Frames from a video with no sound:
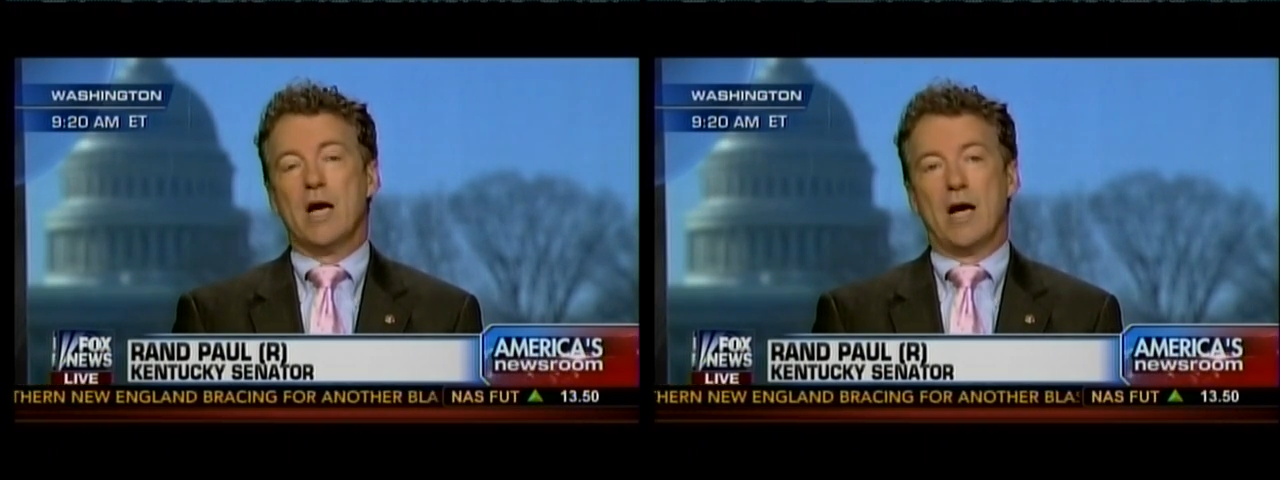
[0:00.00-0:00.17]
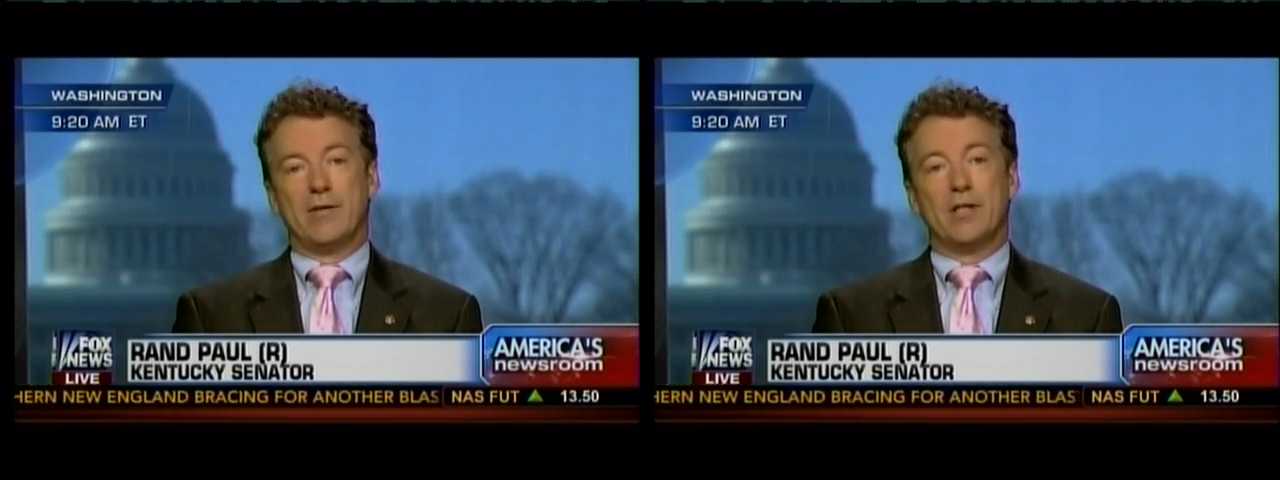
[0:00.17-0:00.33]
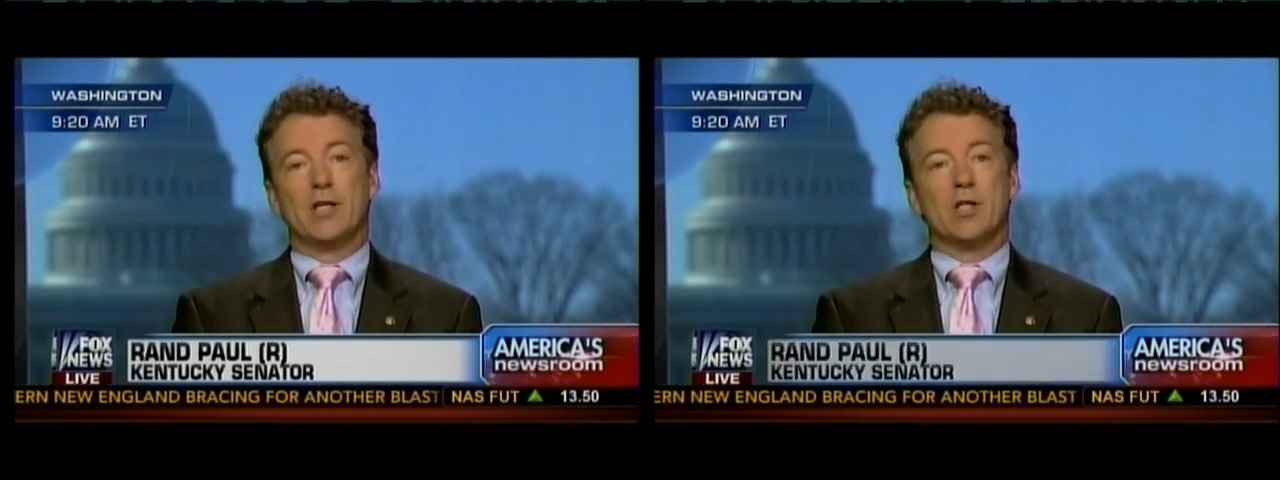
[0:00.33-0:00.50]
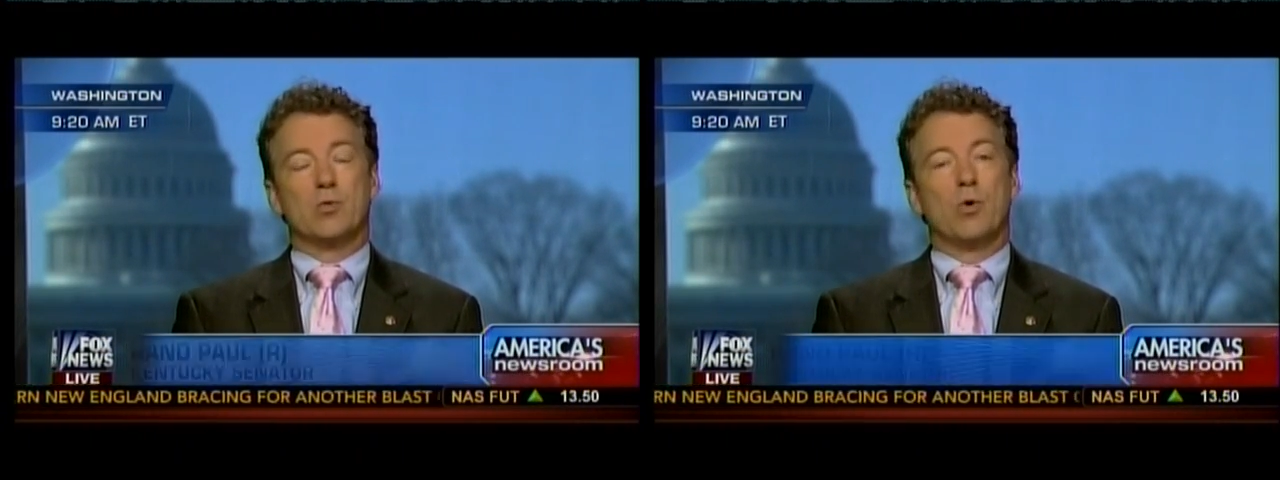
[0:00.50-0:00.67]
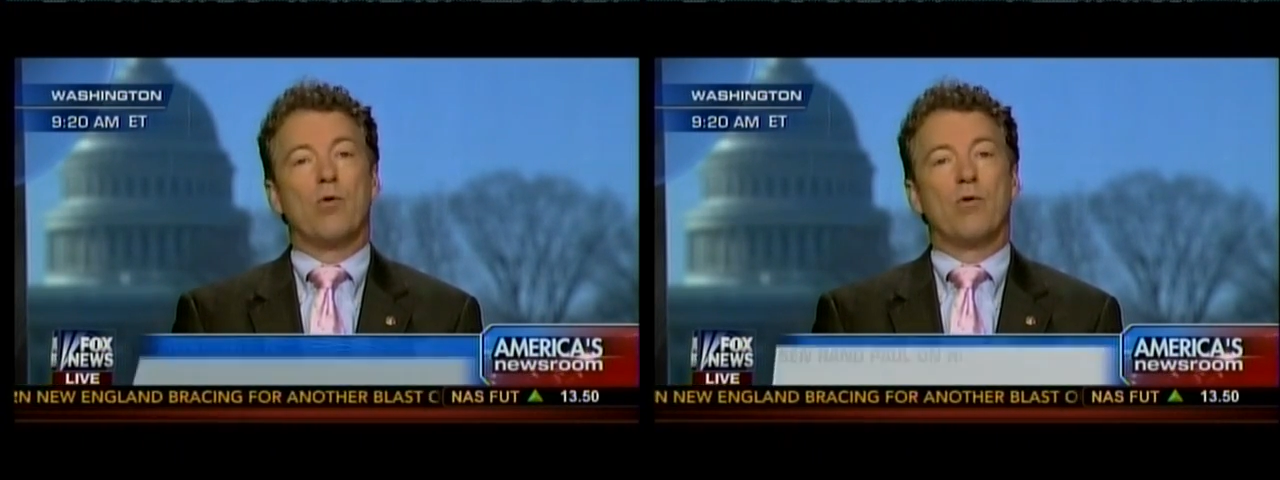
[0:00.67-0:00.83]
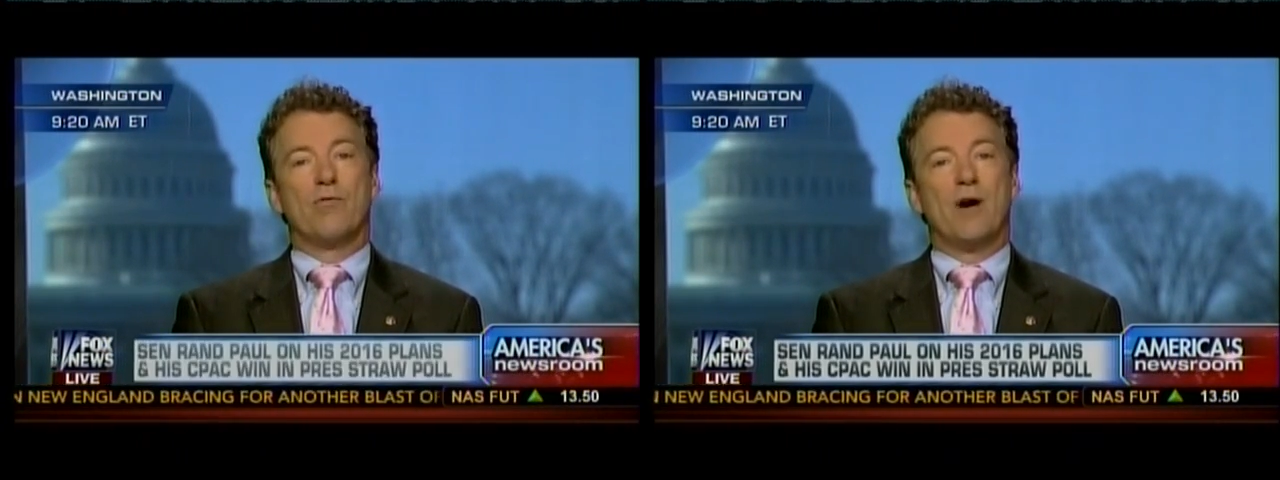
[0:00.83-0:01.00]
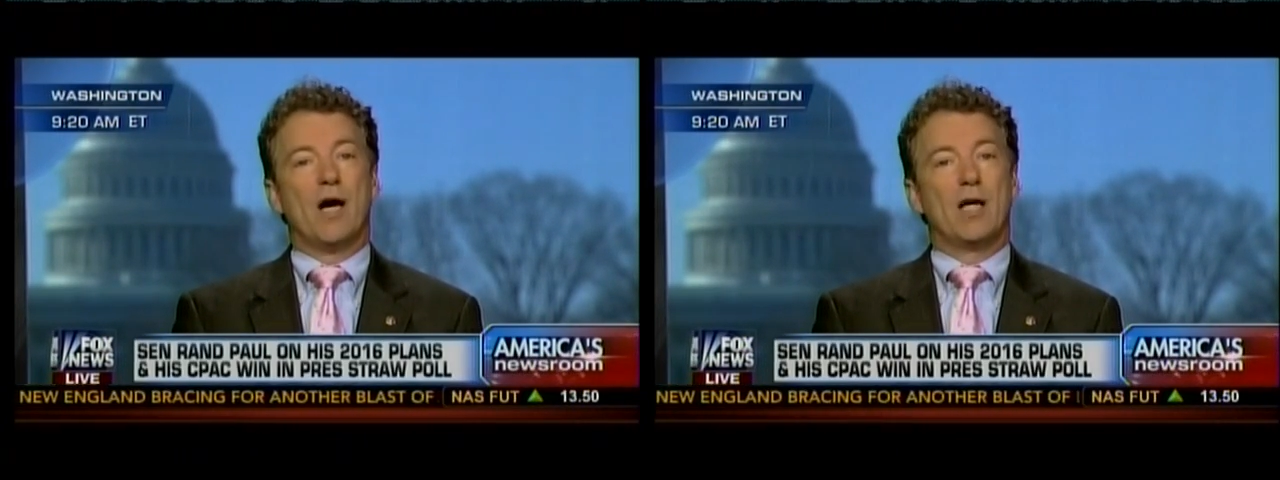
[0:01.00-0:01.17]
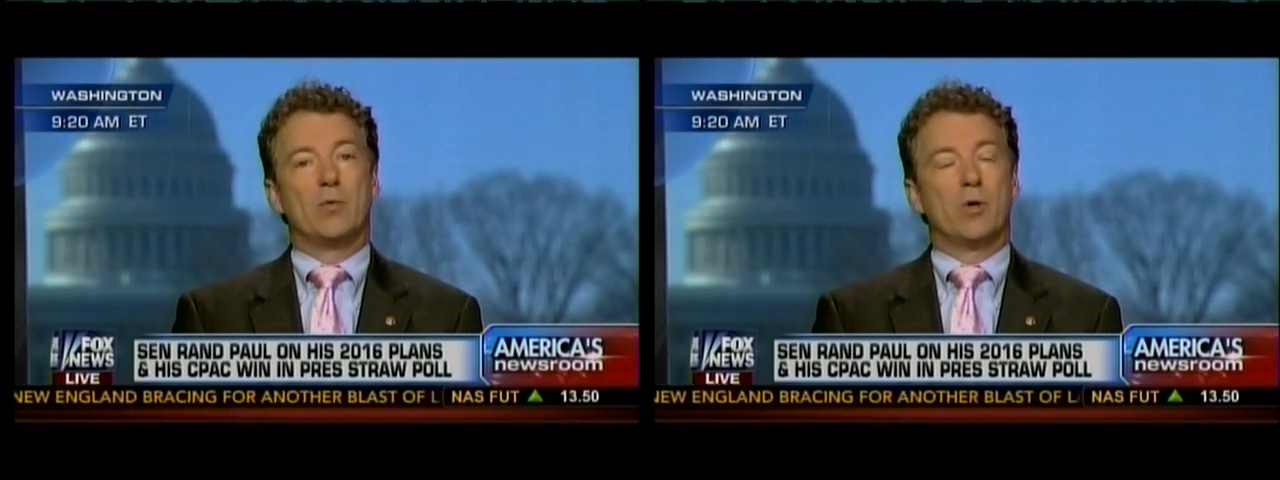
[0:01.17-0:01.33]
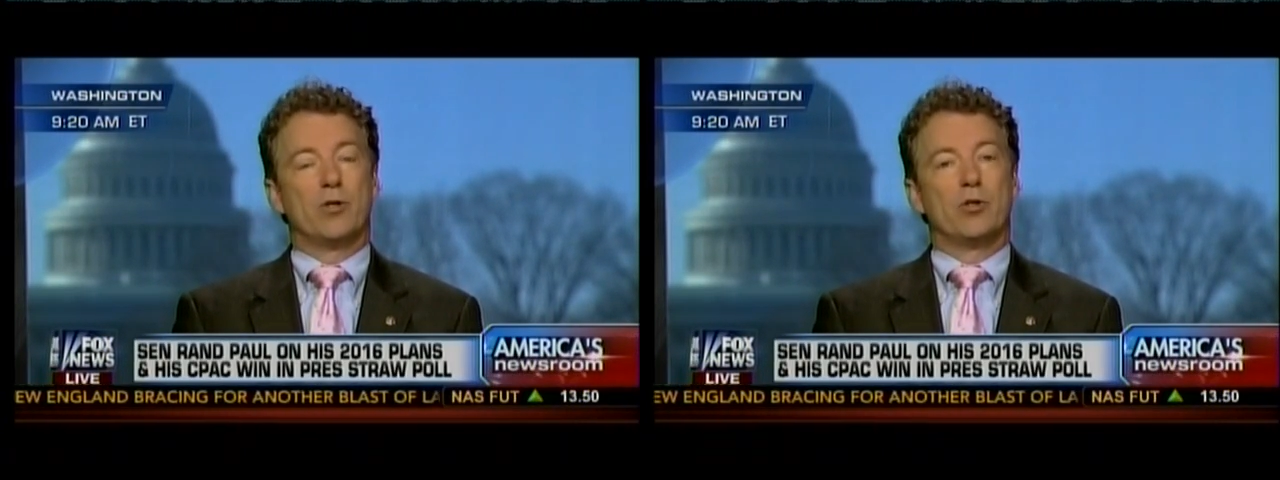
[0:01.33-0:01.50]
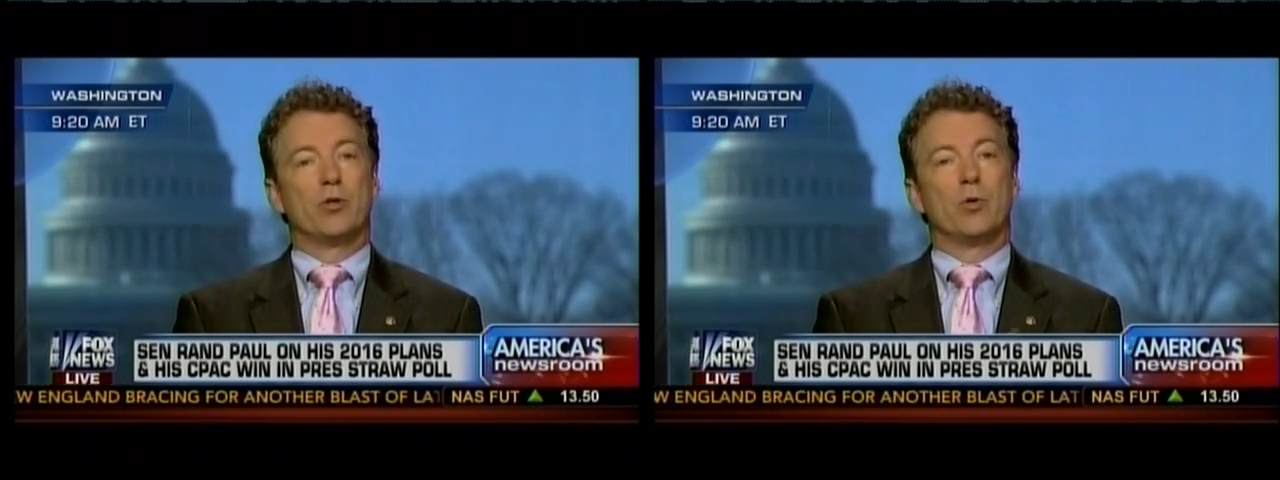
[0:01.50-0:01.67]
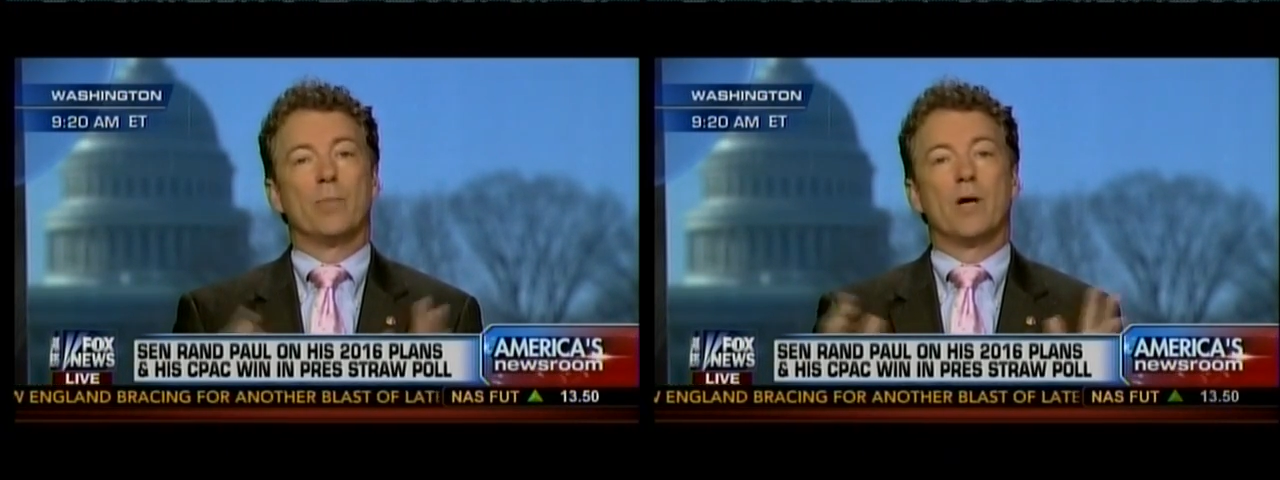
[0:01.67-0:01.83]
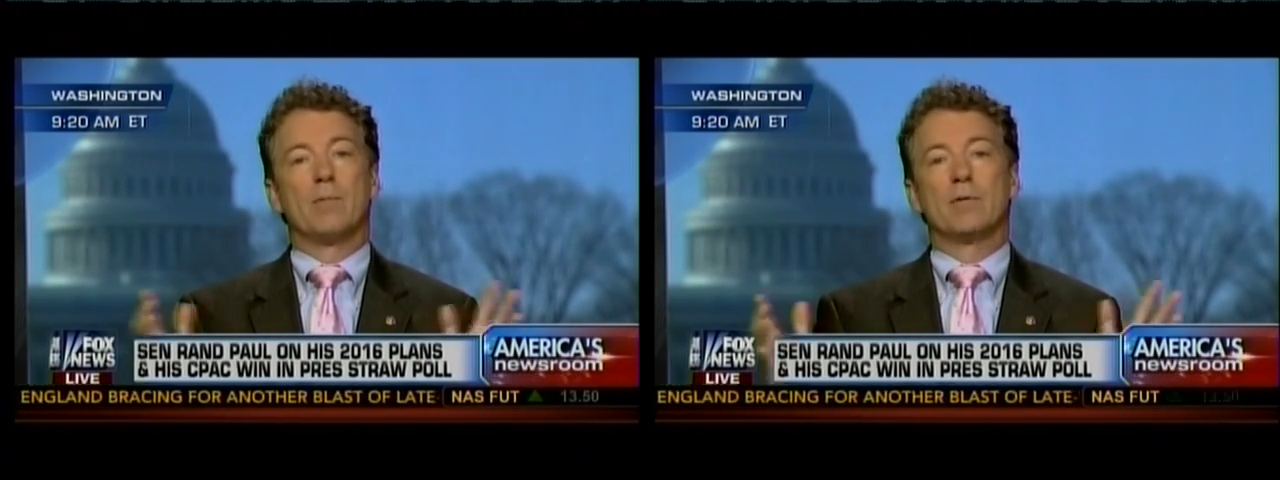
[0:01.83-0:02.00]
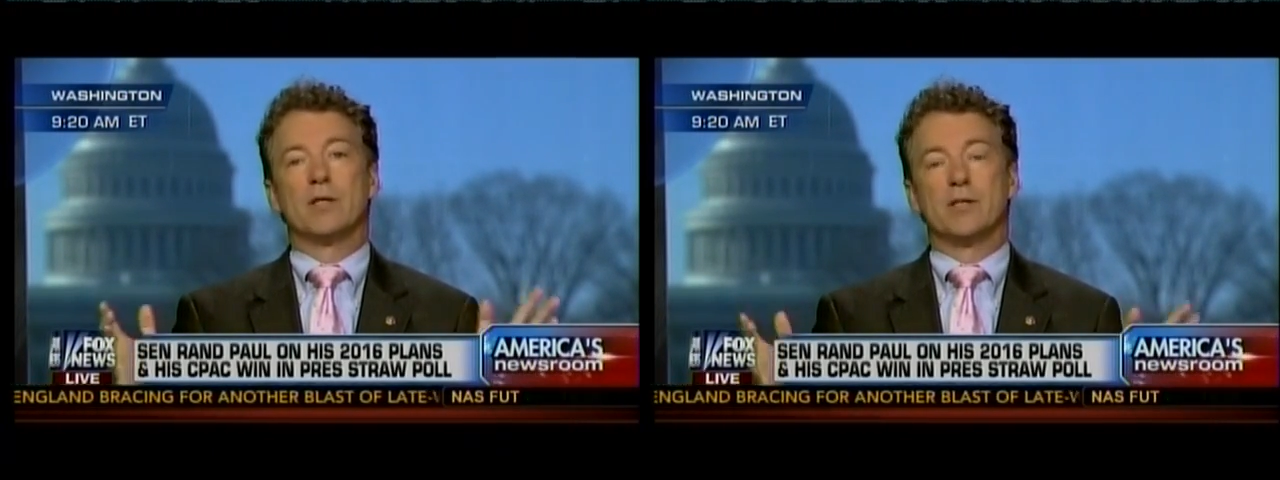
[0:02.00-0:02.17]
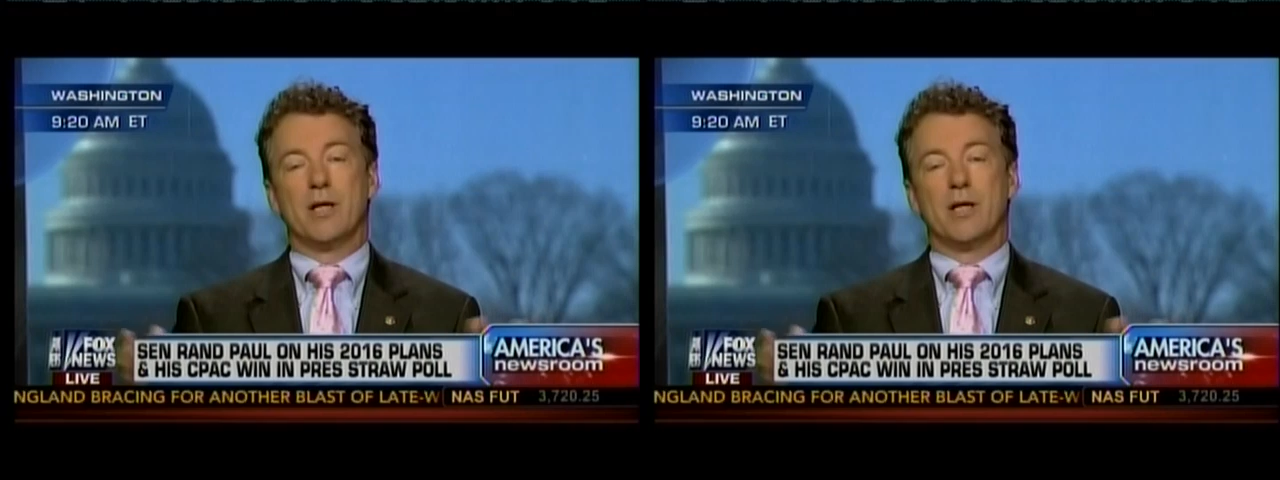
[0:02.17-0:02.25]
I think that's what we'll find, whether you're Republican,